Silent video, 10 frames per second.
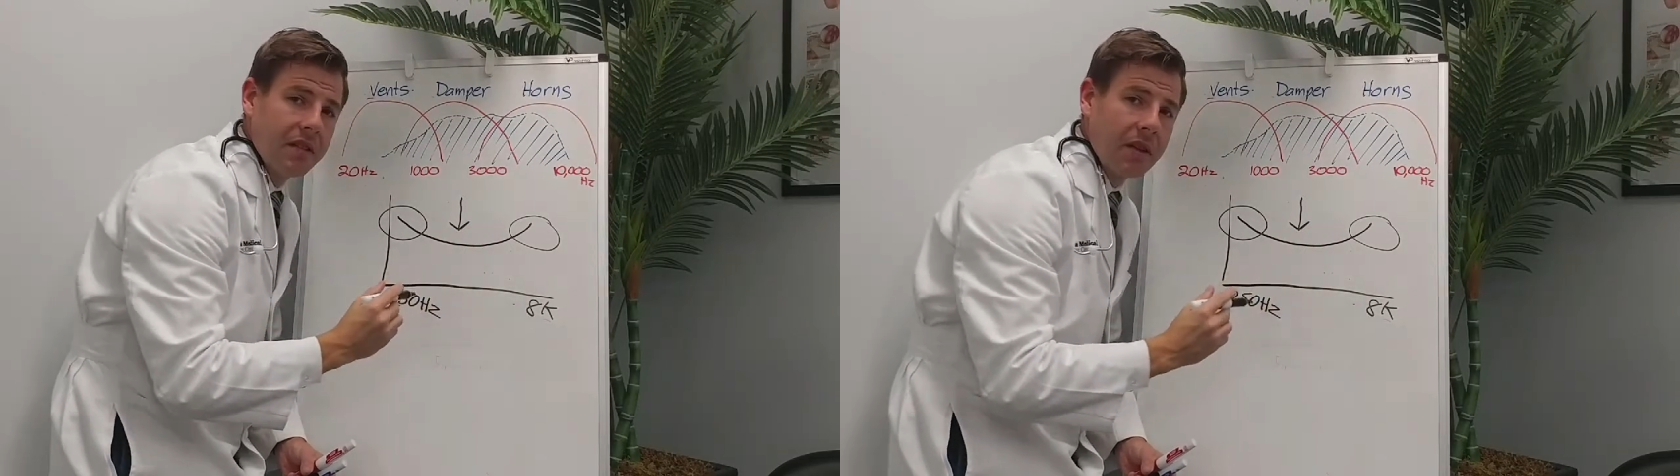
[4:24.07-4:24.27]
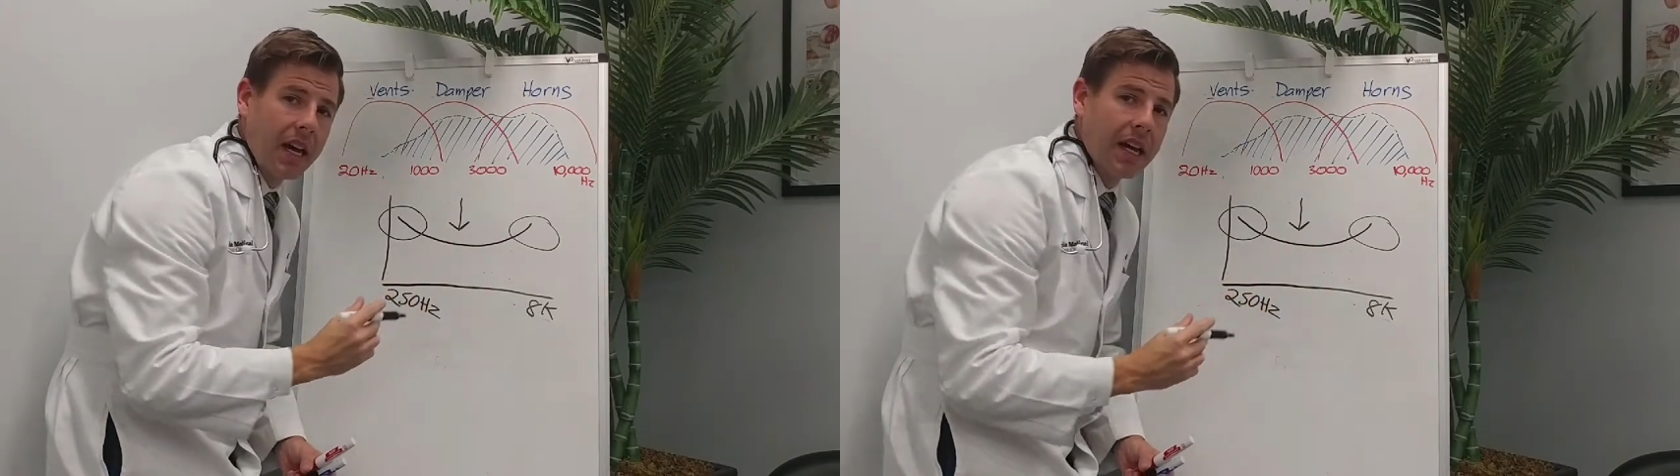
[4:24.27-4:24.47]

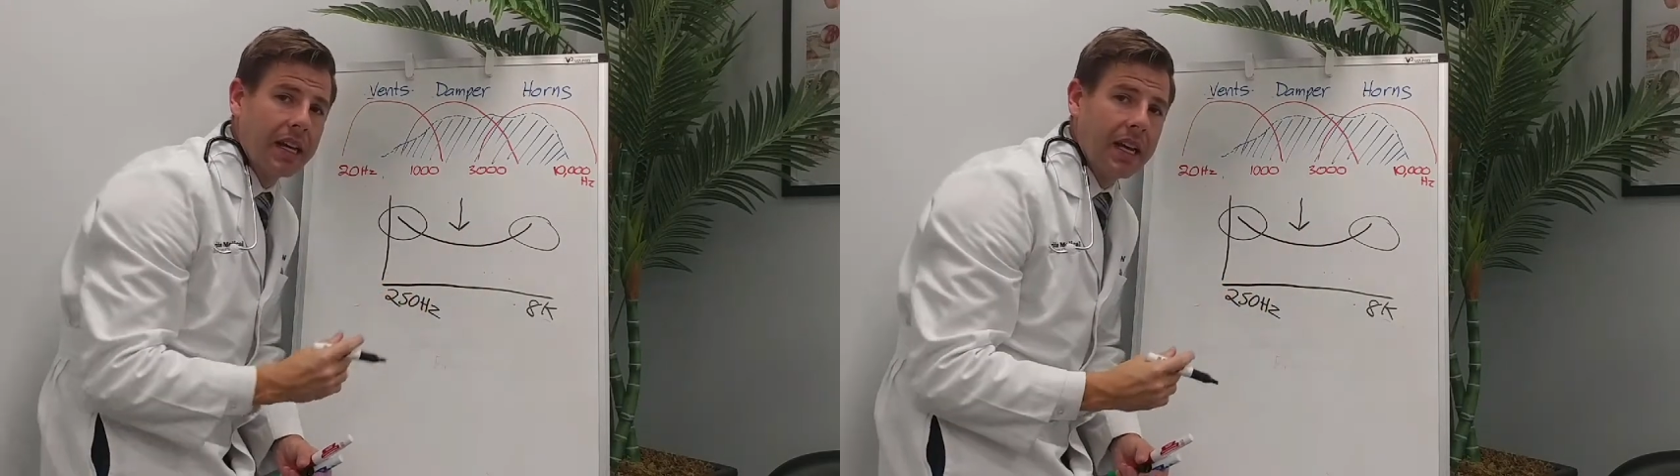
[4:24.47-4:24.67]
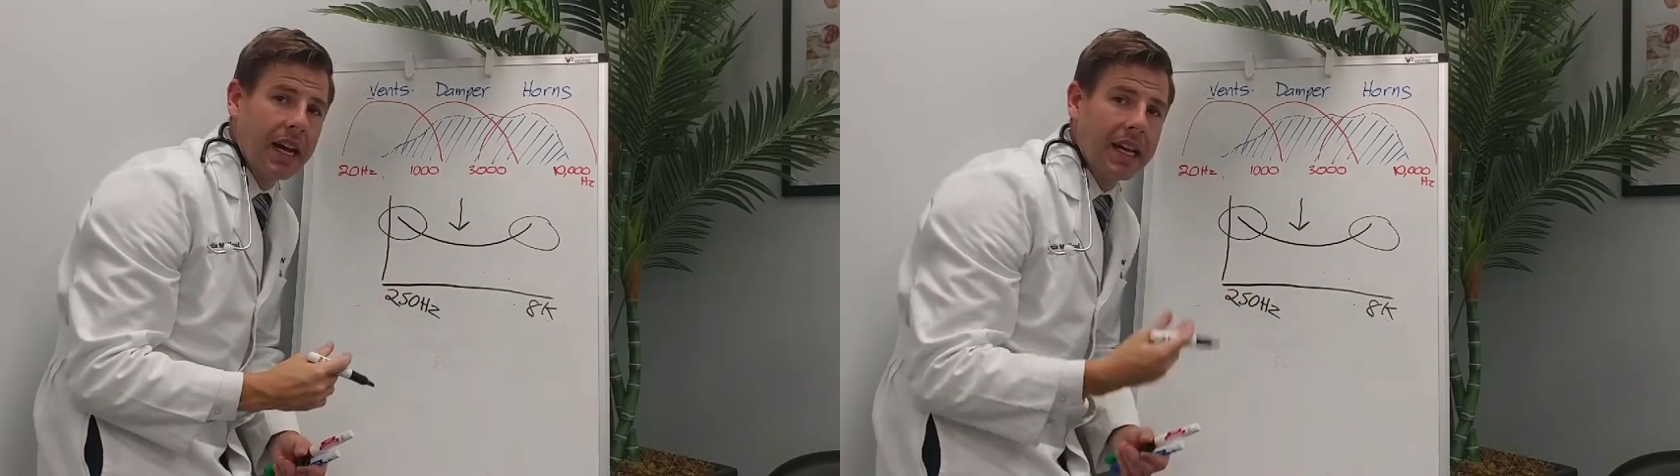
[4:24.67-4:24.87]

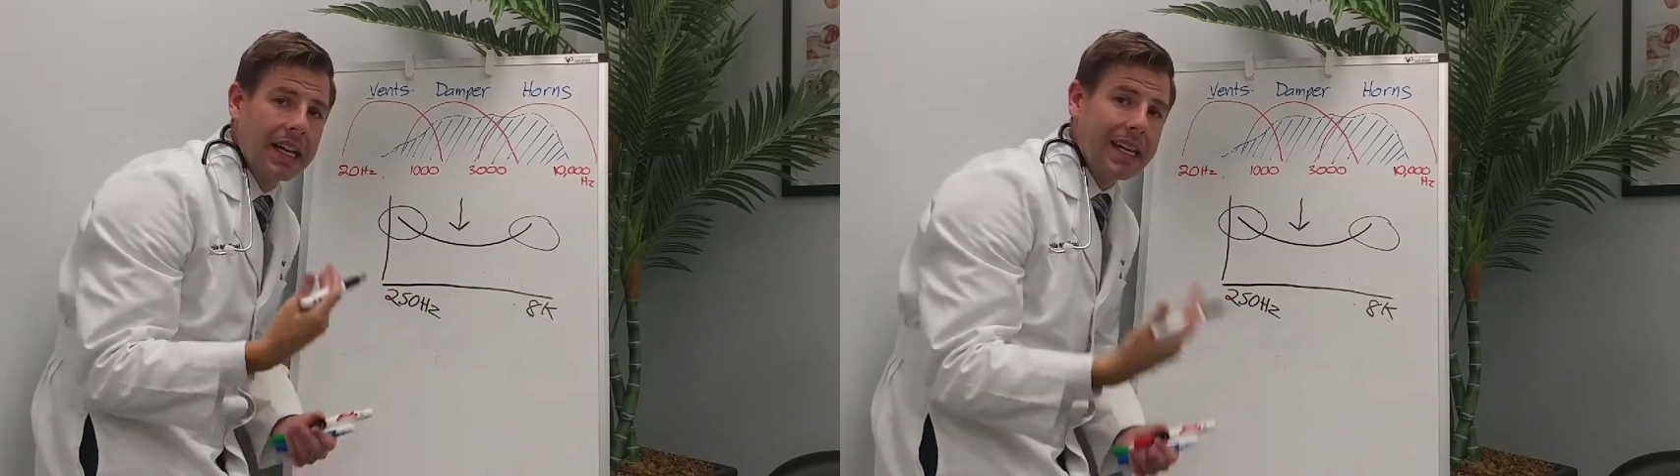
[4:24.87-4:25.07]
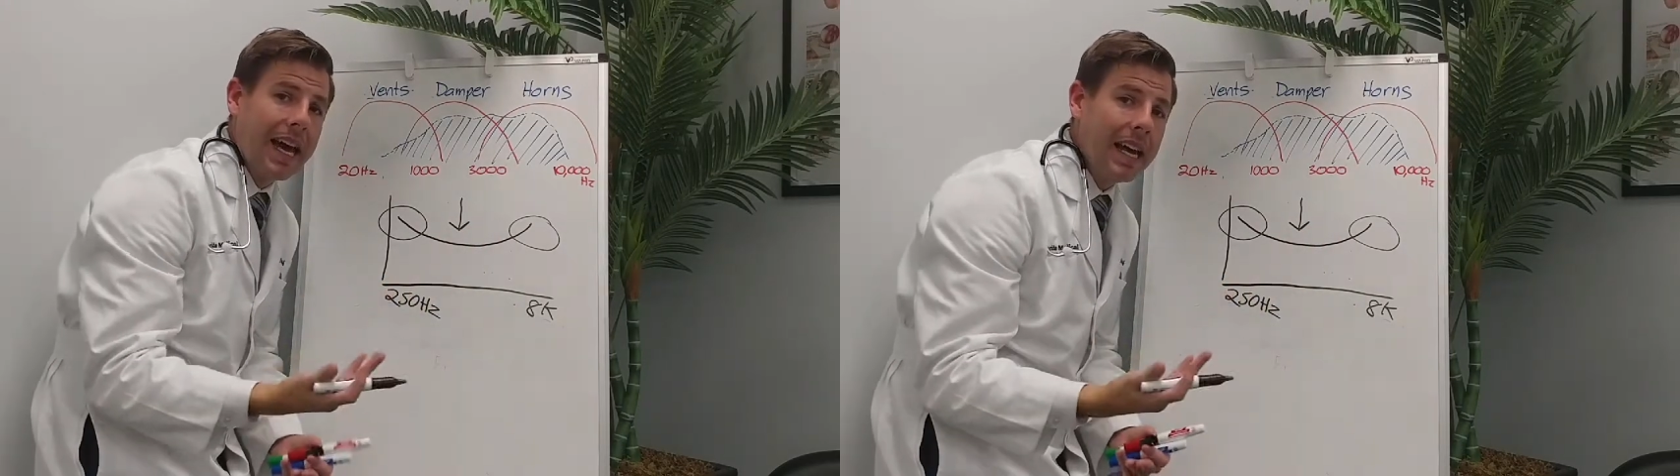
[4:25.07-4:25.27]
Okay? And
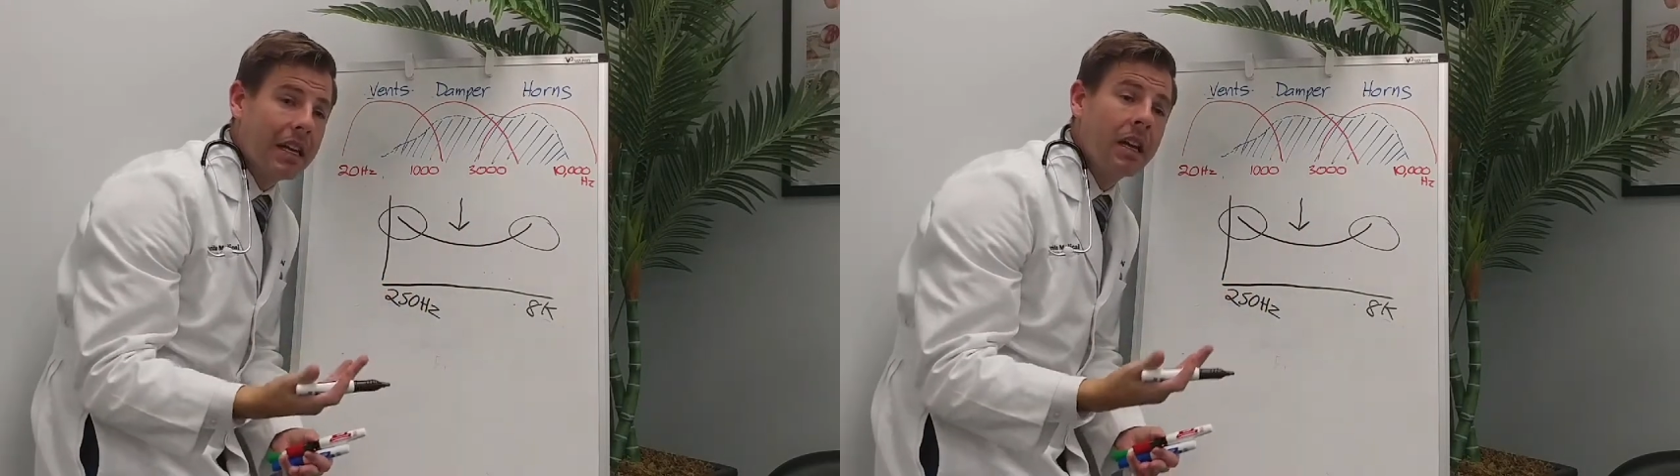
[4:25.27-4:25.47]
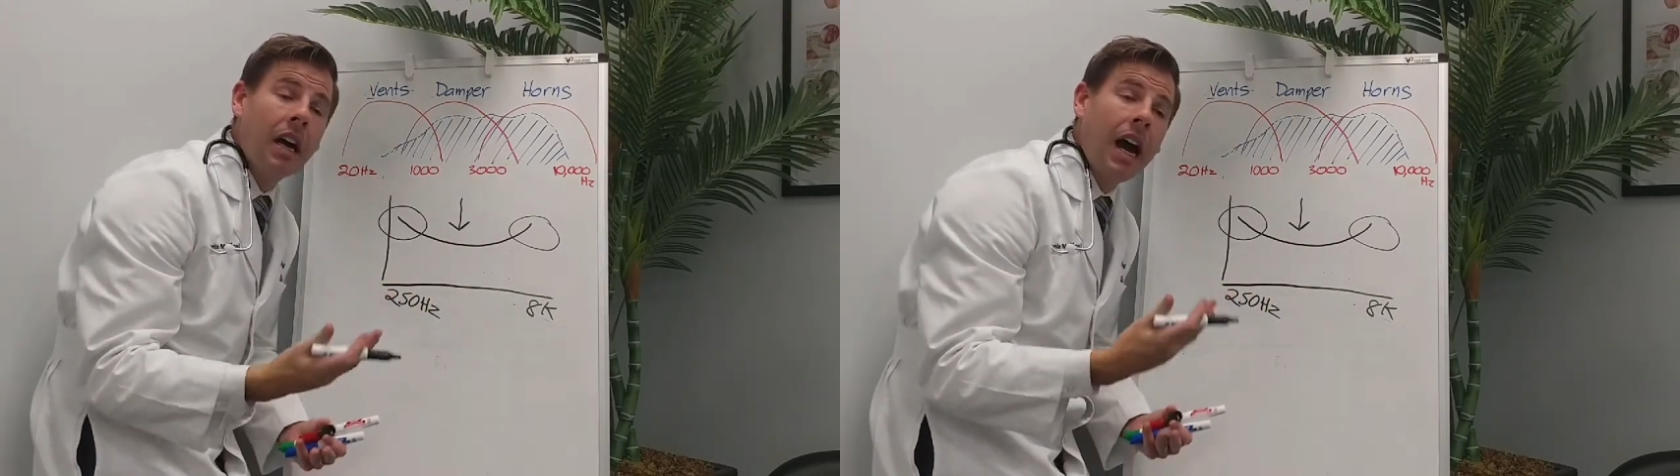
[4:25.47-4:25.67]

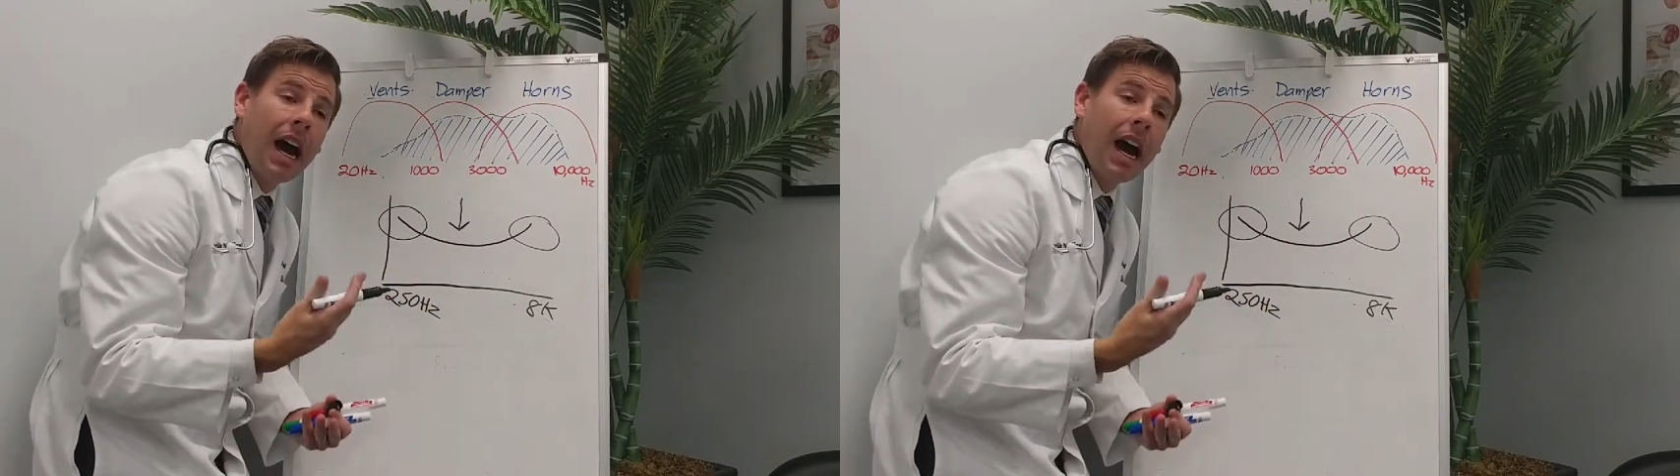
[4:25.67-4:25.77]
again,